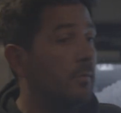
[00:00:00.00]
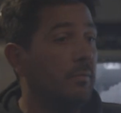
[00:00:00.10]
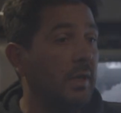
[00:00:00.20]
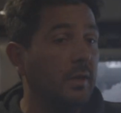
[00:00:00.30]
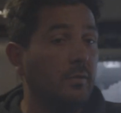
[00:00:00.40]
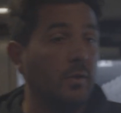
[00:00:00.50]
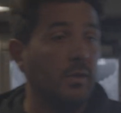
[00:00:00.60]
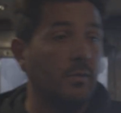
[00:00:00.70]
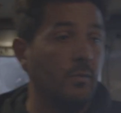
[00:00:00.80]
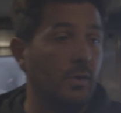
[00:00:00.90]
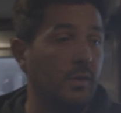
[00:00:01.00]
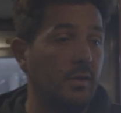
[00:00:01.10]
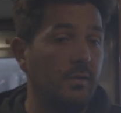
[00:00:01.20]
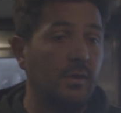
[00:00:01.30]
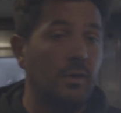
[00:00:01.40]
meeting with, with
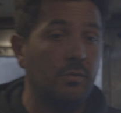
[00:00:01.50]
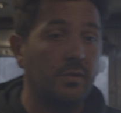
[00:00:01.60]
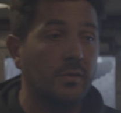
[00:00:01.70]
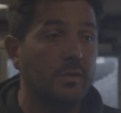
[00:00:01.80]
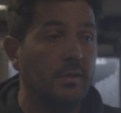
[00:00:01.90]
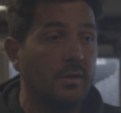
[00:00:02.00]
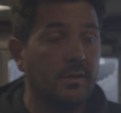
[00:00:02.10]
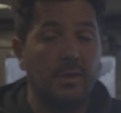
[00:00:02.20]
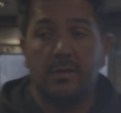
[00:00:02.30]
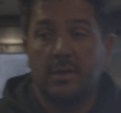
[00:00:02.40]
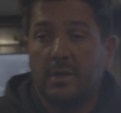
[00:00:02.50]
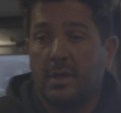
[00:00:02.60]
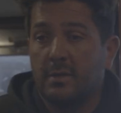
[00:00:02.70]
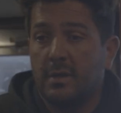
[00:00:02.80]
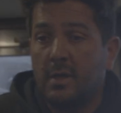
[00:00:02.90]
these uh, researchers and I said,
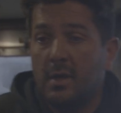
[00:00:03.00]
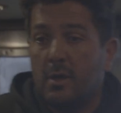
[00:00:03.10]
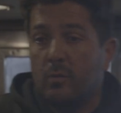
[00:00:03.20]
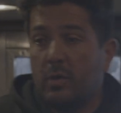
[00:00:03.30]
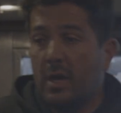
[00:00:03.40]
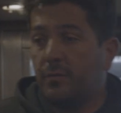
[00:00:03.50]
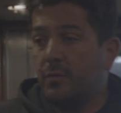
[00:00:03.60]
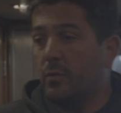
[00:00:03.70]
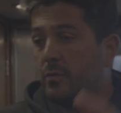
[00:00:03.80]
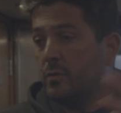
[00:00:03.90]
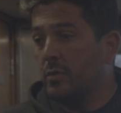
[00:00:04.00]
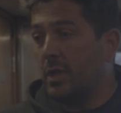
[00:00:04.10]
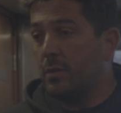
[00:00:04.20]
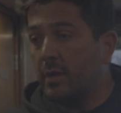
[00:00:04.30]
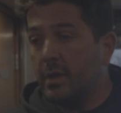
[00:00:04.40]
guys, we have to
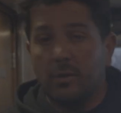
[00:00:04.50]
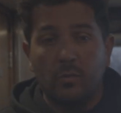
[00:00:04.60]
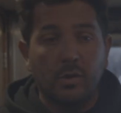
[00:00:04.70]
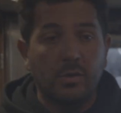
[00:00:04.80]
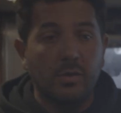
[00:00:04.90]
collaborate and work